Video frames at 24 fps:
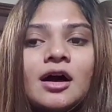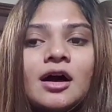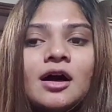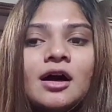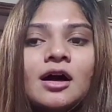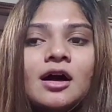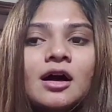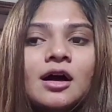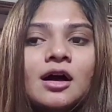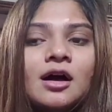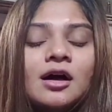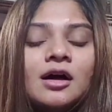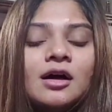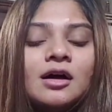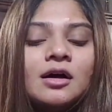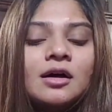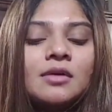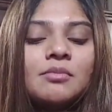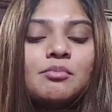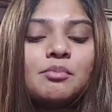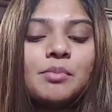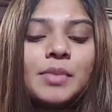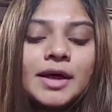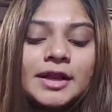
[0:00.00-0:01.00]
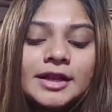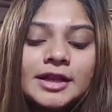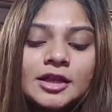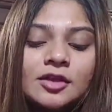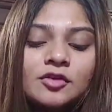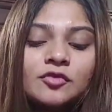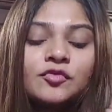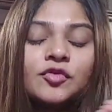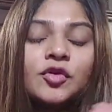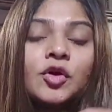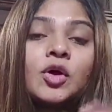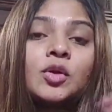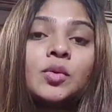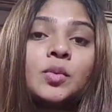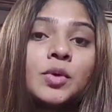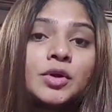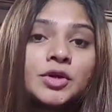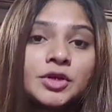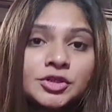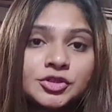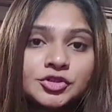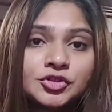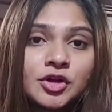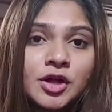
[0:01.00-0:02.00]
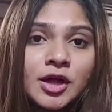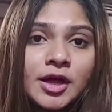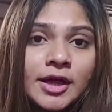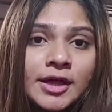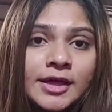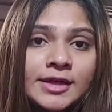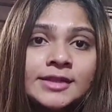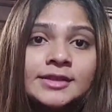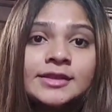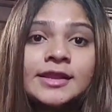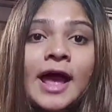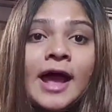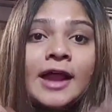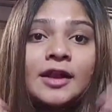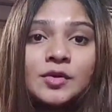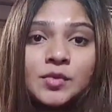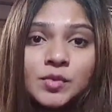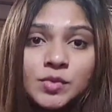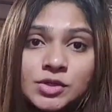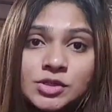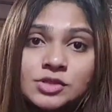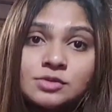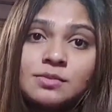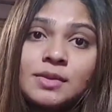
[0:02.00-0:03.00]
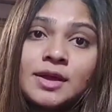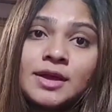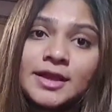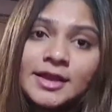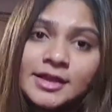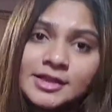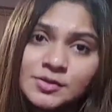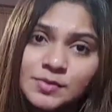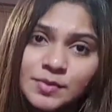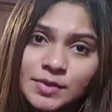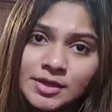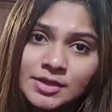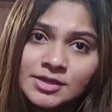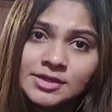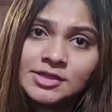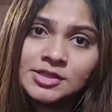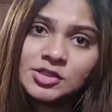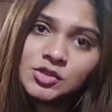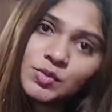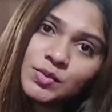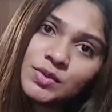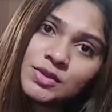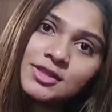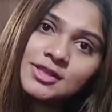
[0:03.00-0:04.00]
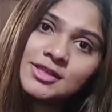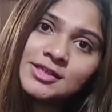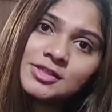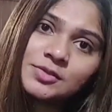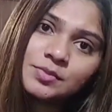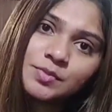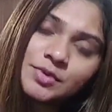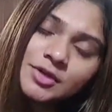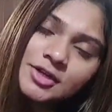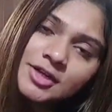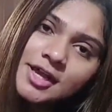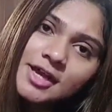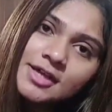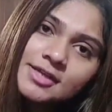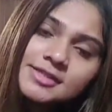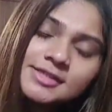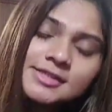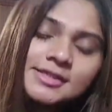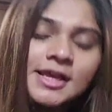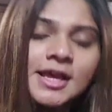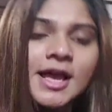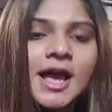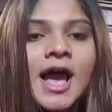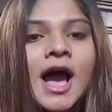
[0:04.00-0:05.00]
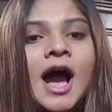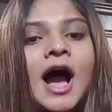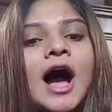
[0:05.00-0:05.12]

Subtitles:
But if y'all wanna try, that was my experience with these products.